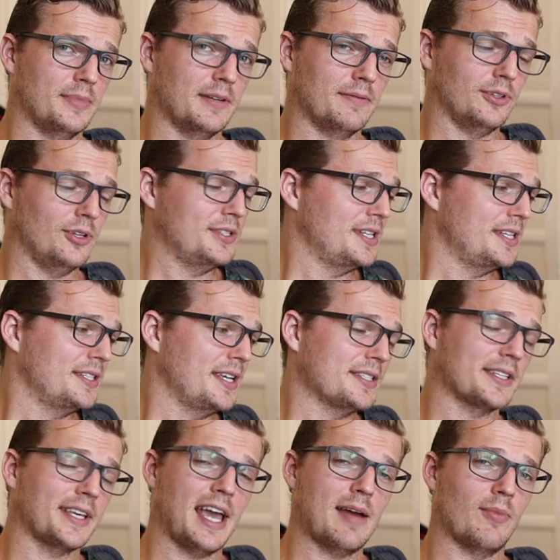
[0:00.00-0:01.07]
but if Lucy
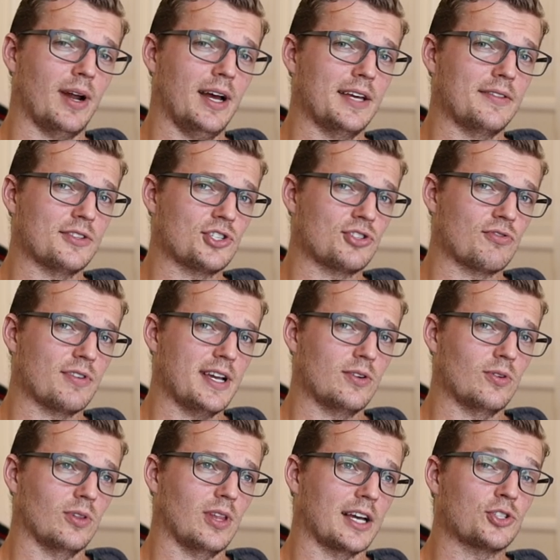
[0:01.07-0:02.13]
sees a camera in the street
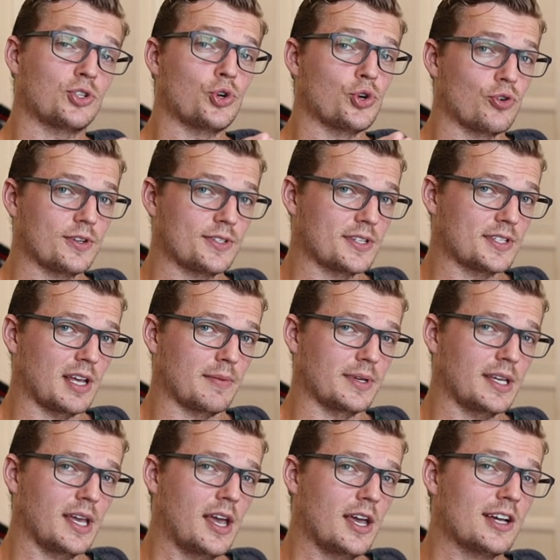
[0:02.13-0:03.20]
or like tourists or something,